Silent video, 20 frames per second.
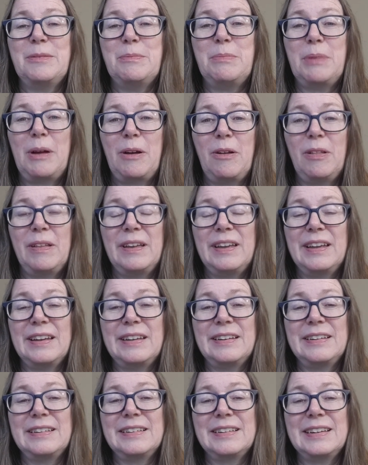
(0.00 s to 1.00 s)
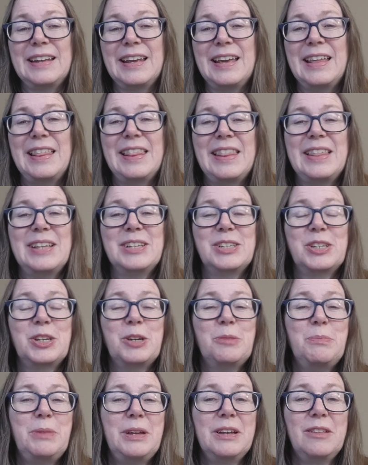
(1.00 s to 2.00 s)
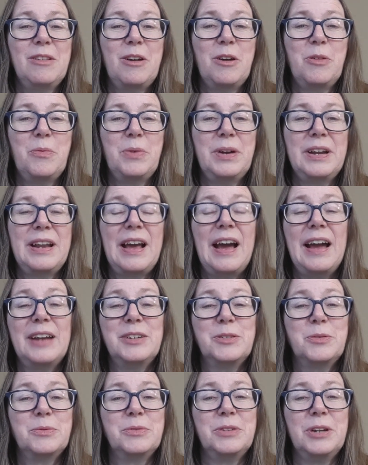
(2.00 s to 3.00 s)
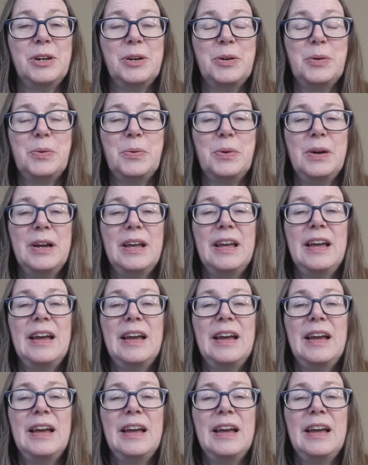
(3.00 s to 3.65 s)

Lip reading: Buckle in. This could be a long one. I don't know.